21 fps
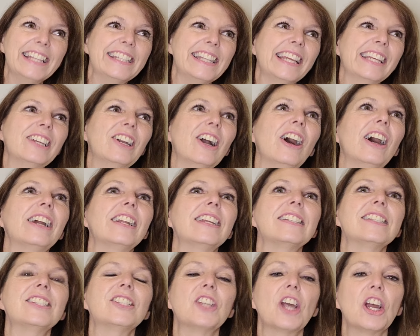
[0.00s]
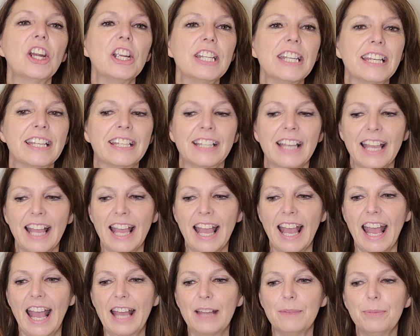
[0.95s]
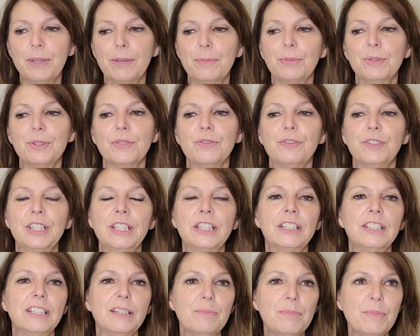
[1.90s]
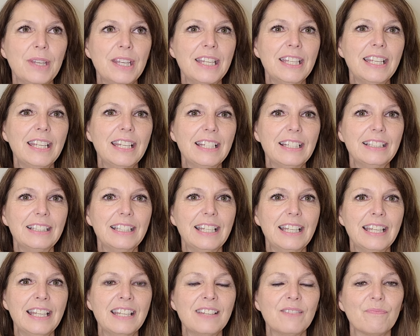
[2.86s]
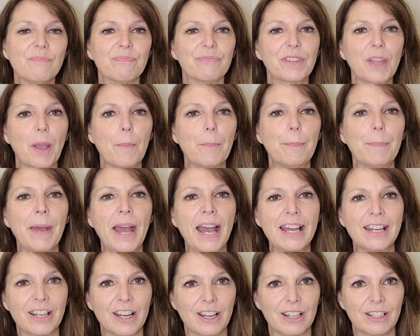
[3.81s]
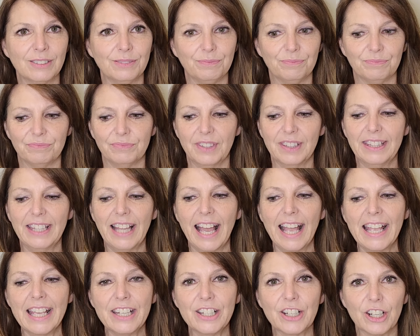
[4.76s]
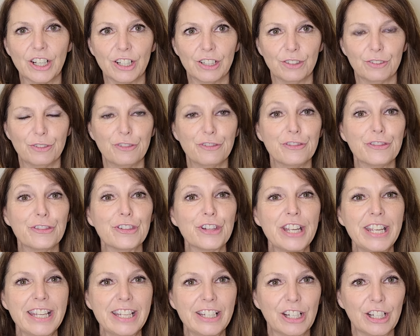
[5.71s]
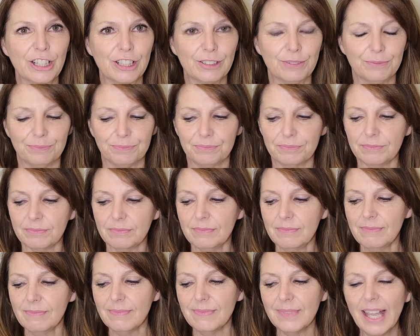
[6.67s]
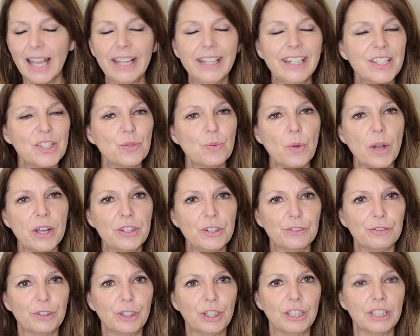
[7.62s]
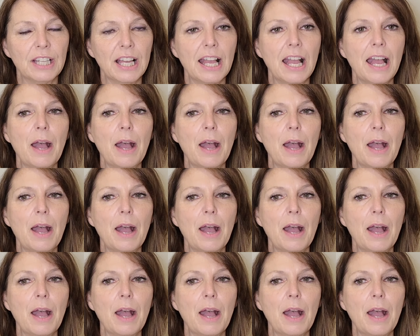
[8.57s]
Thank God it's starting. And people feel immediately better, lighter, freer, and it's wonderful.